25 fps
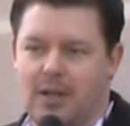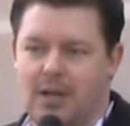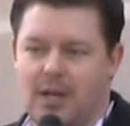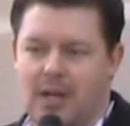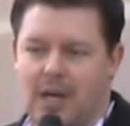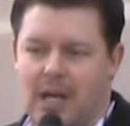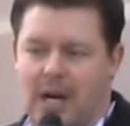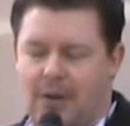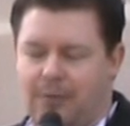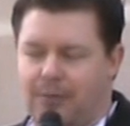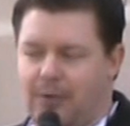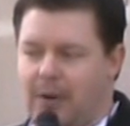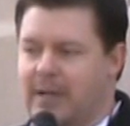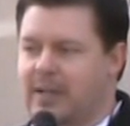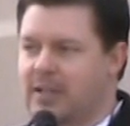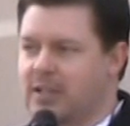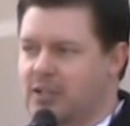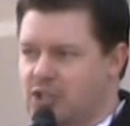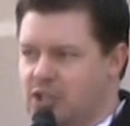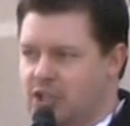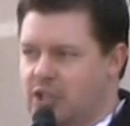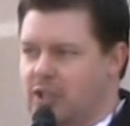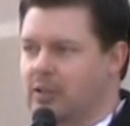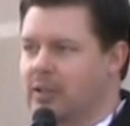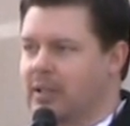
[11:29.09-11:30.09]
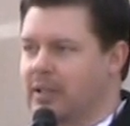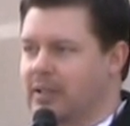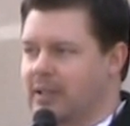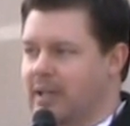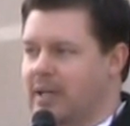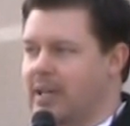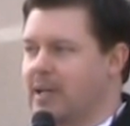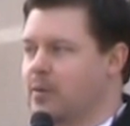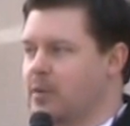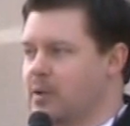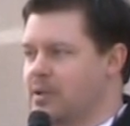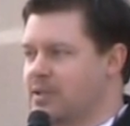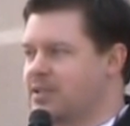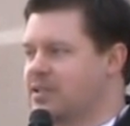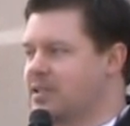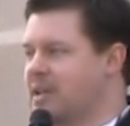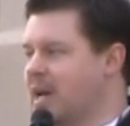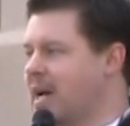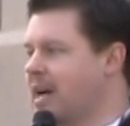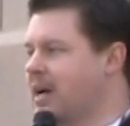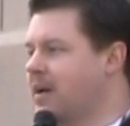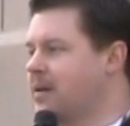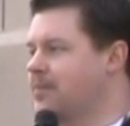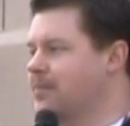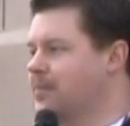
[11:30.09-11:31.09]
And I find it chilling that he would
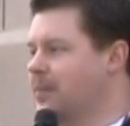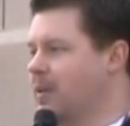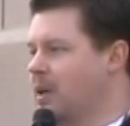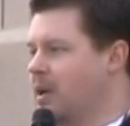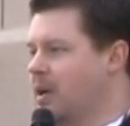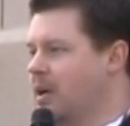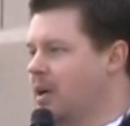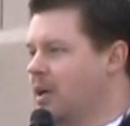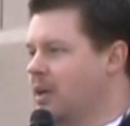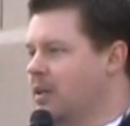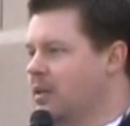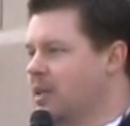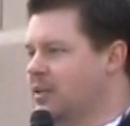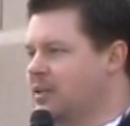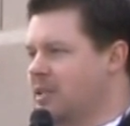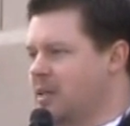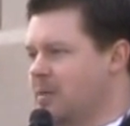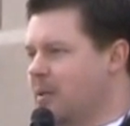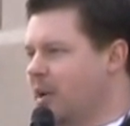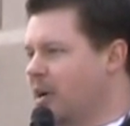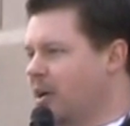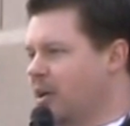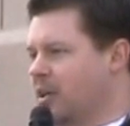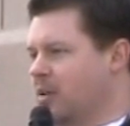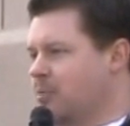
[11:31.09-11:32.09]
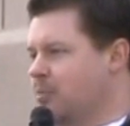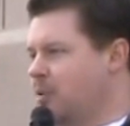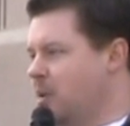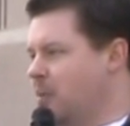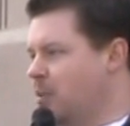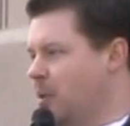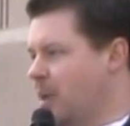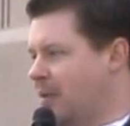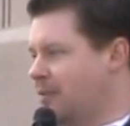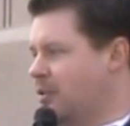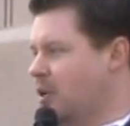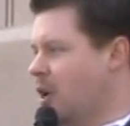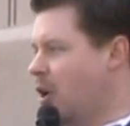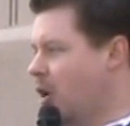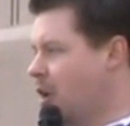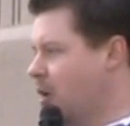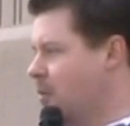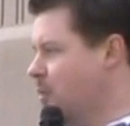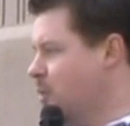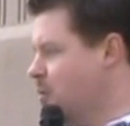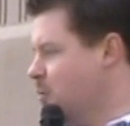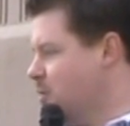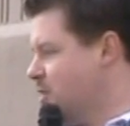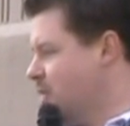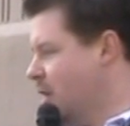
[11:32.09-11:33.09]
say that the American people have to
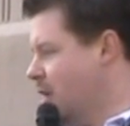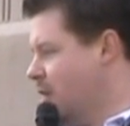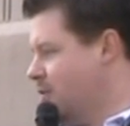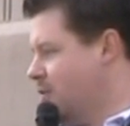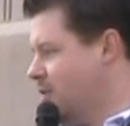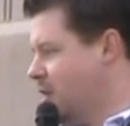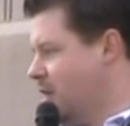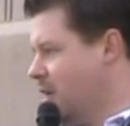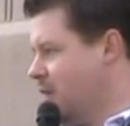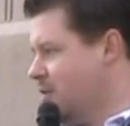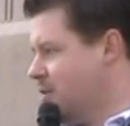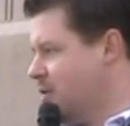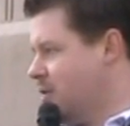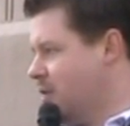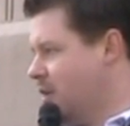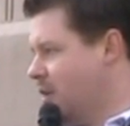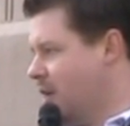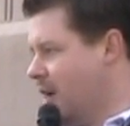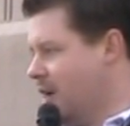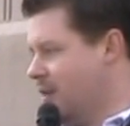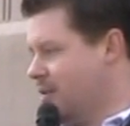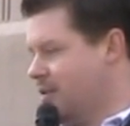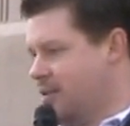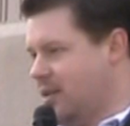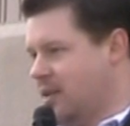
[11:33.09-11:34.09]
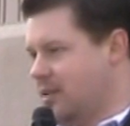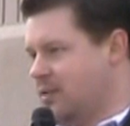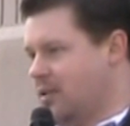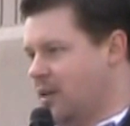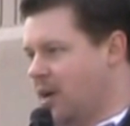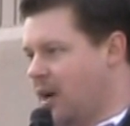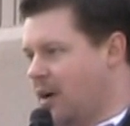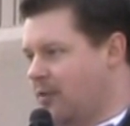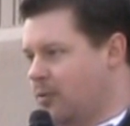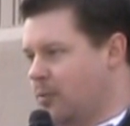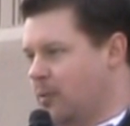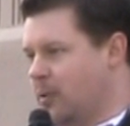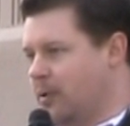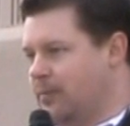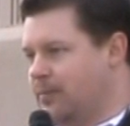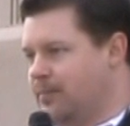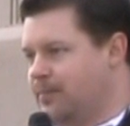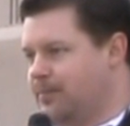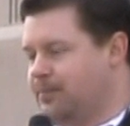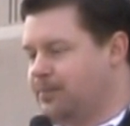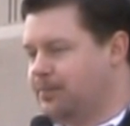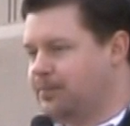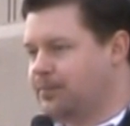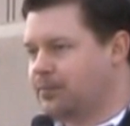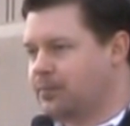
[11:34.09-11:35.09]
arm themselves against the United States government.
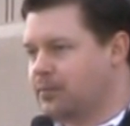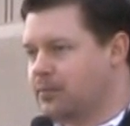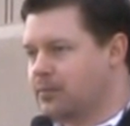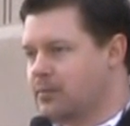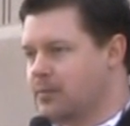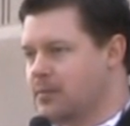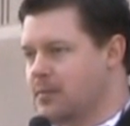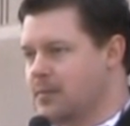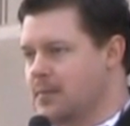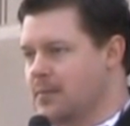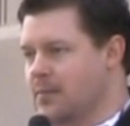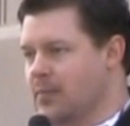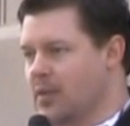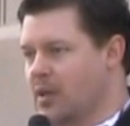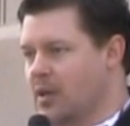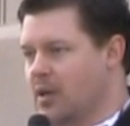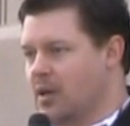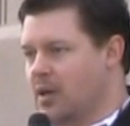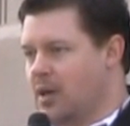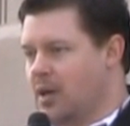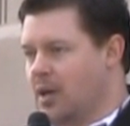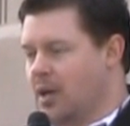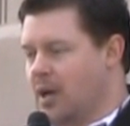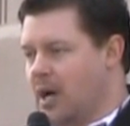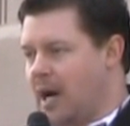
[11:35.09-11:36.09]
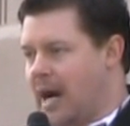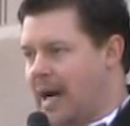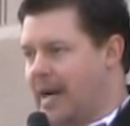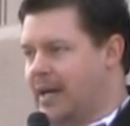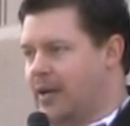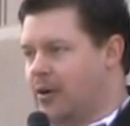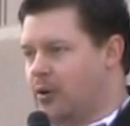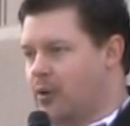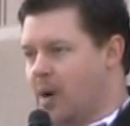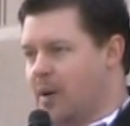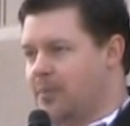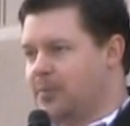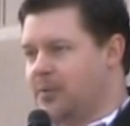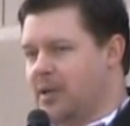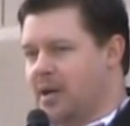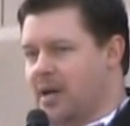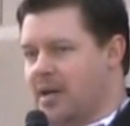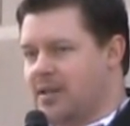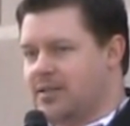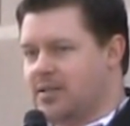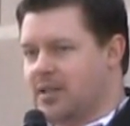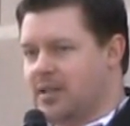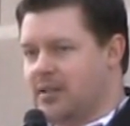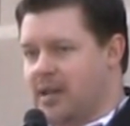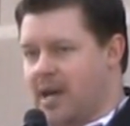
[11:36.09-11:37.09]
I interrupted and I
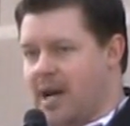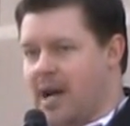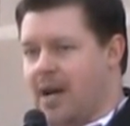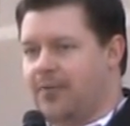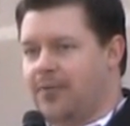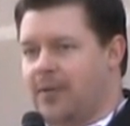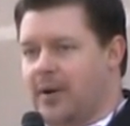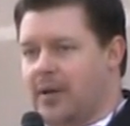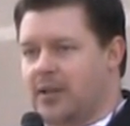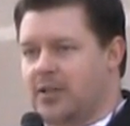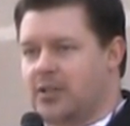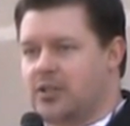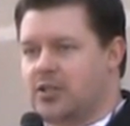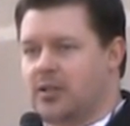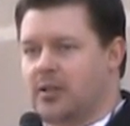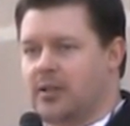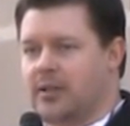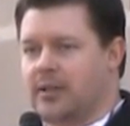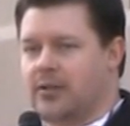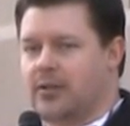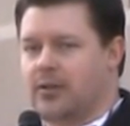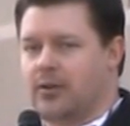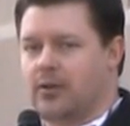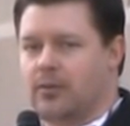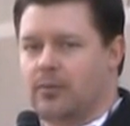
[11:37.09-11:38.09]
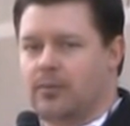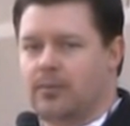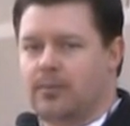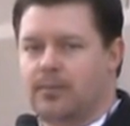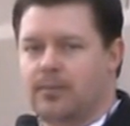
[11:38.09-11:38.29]
said, yeah, I find it chilling too.